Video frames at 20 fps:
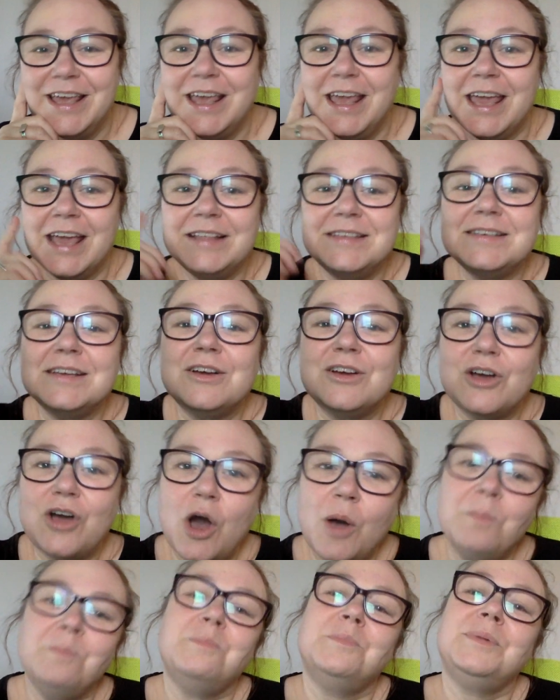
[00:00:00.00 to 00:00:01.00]
It's a
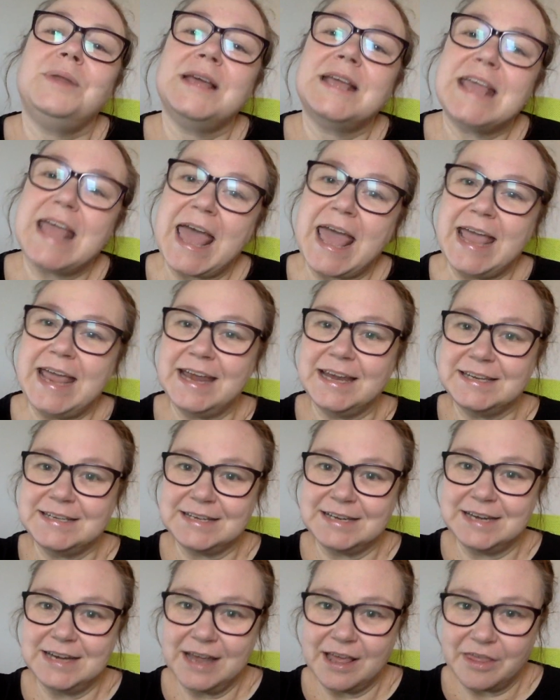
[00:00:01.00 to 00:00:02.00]

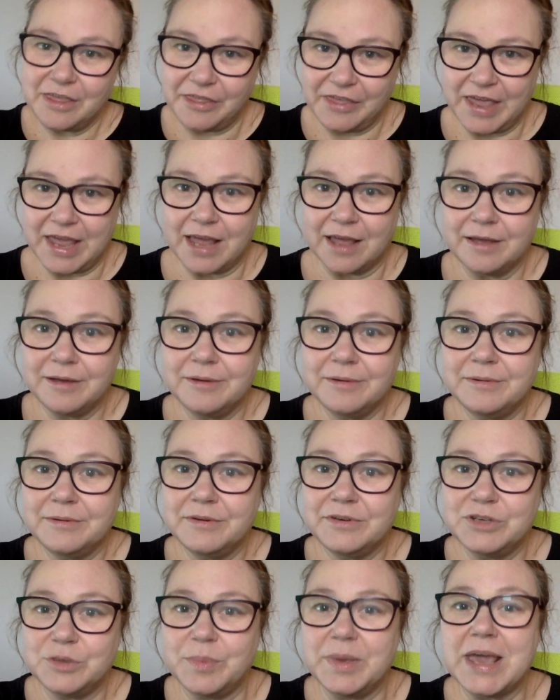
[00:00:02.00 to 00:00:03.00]
complicated thing
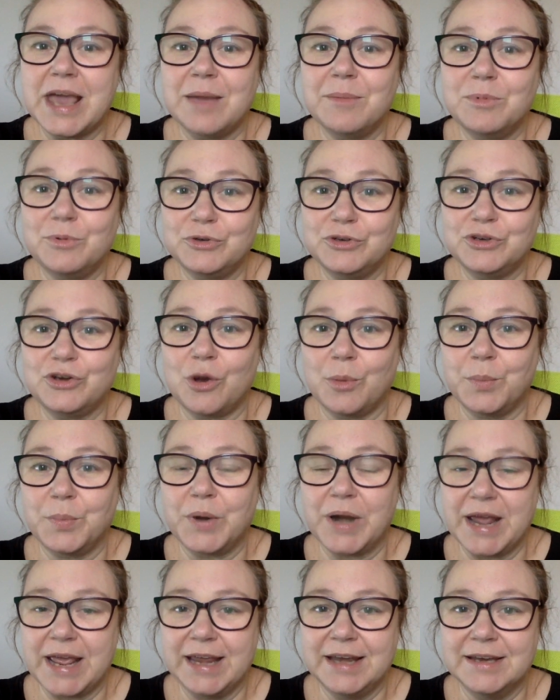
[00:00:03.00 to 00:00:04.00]
to be able to
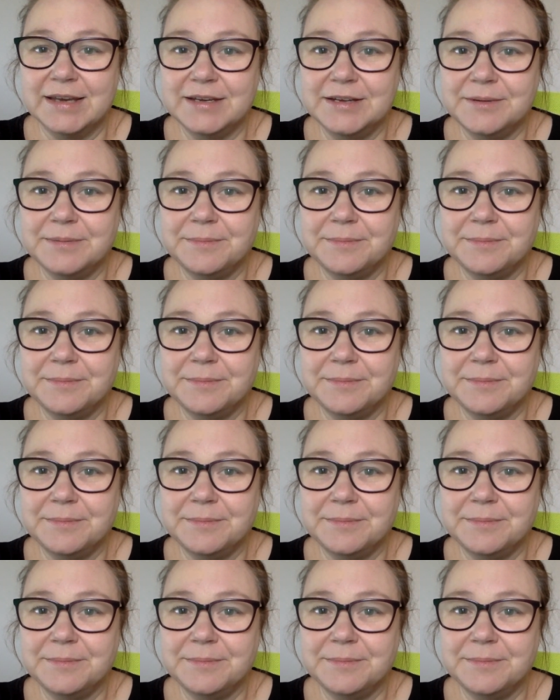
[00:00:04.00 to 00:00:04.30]
comprehend.